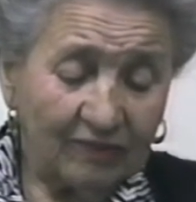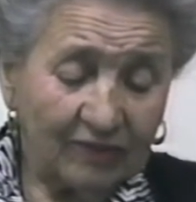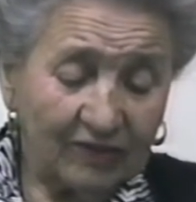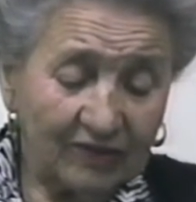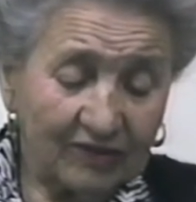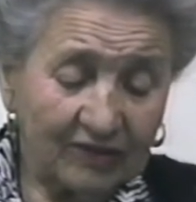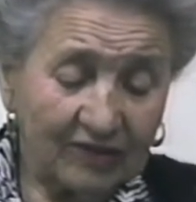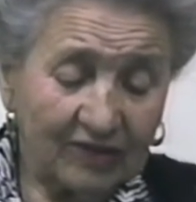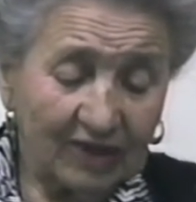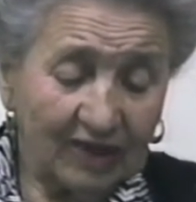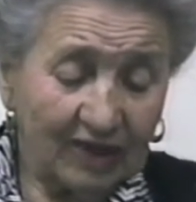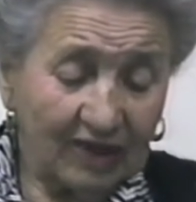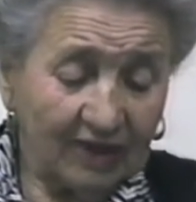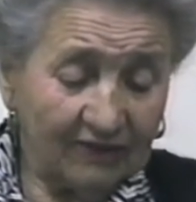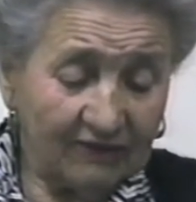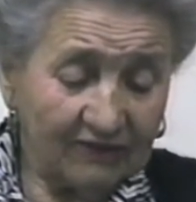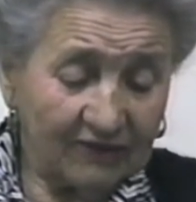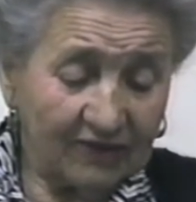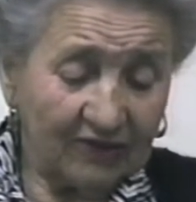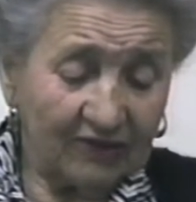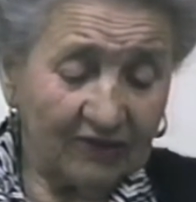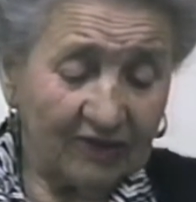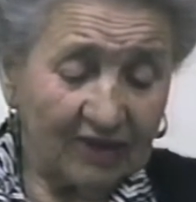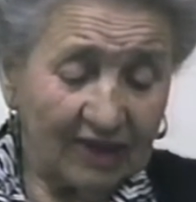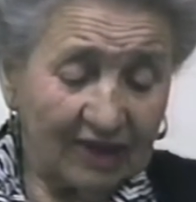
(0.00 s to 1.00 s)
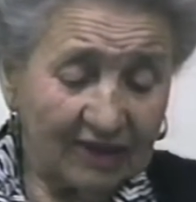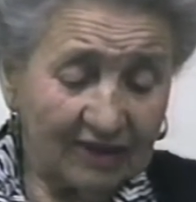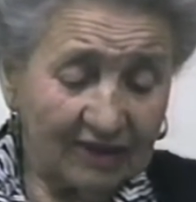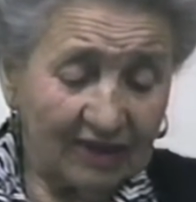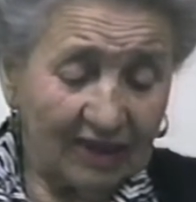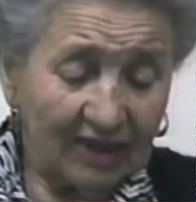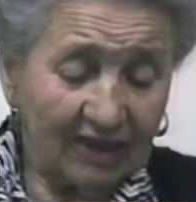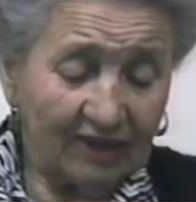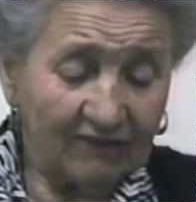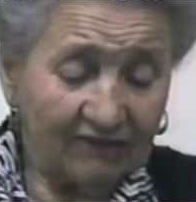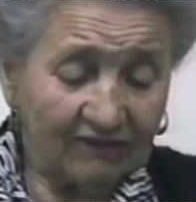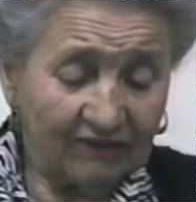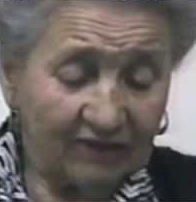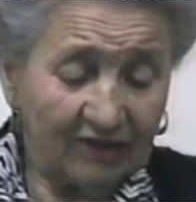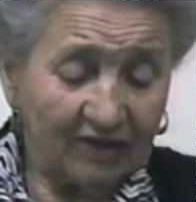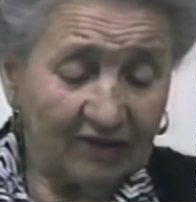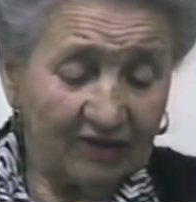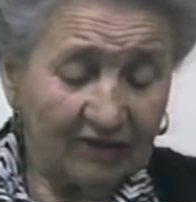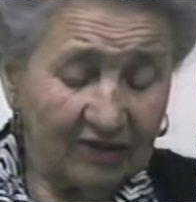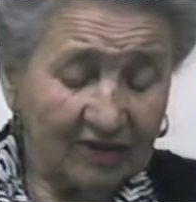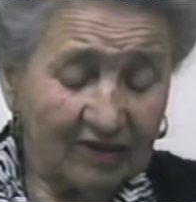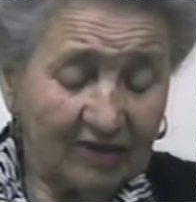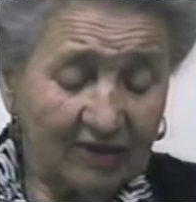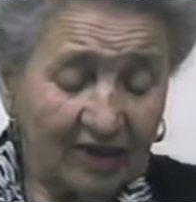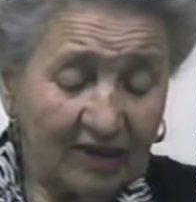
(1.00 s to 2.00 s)
But after that, I
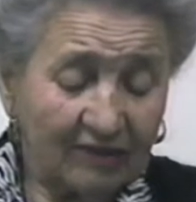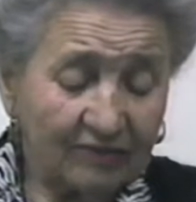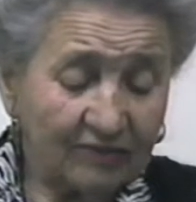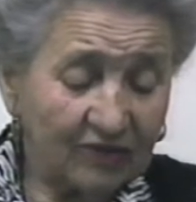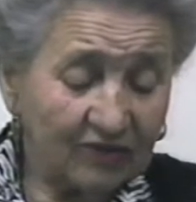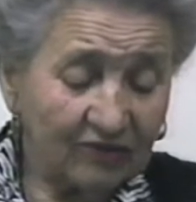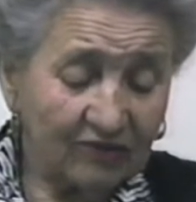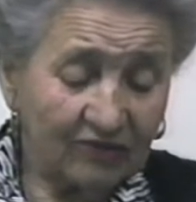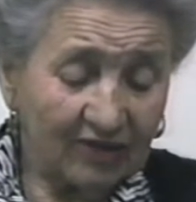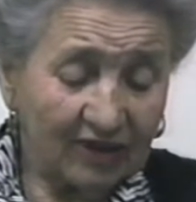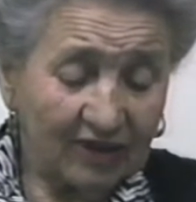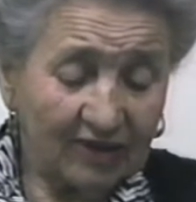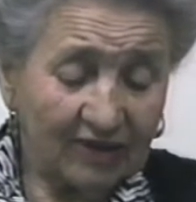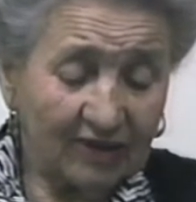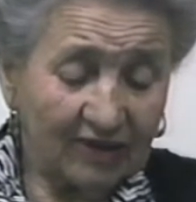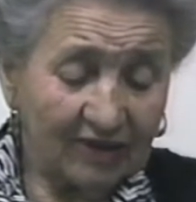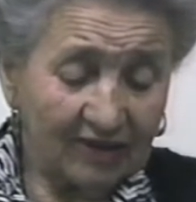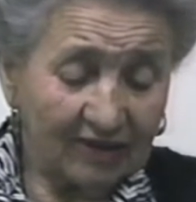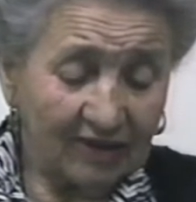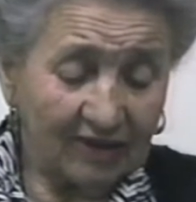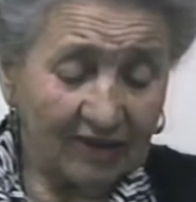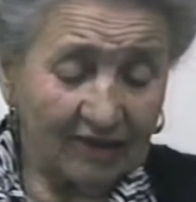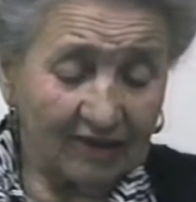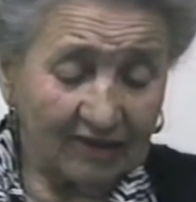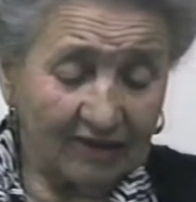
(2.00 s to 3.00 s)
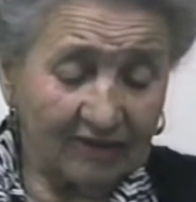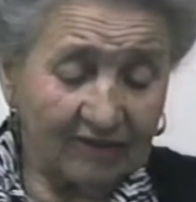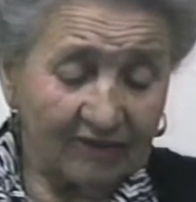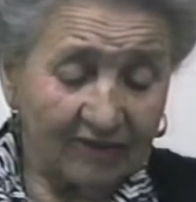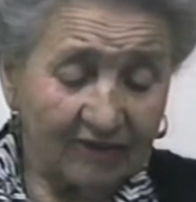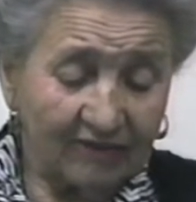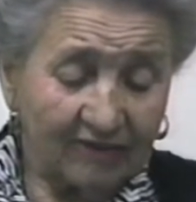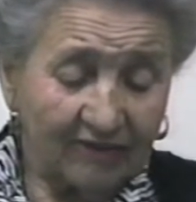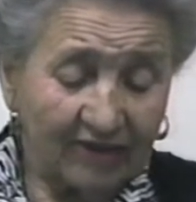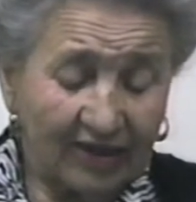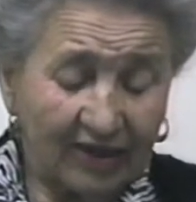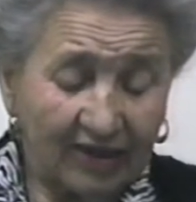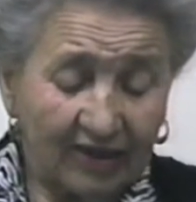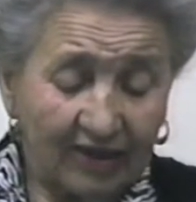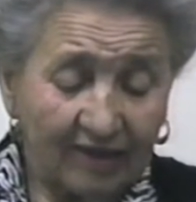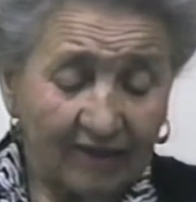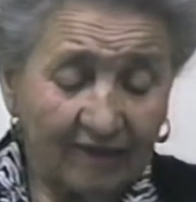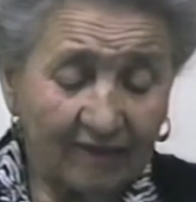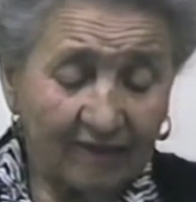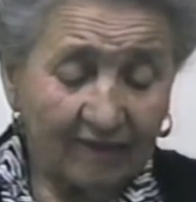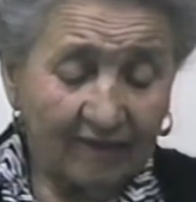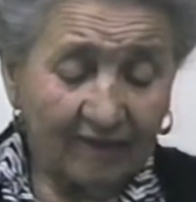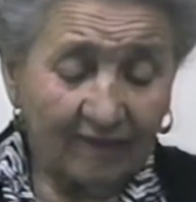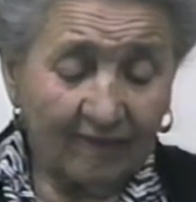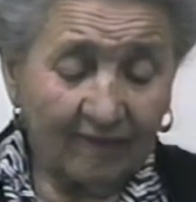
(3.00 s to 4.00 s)
feel in debt to Zarella.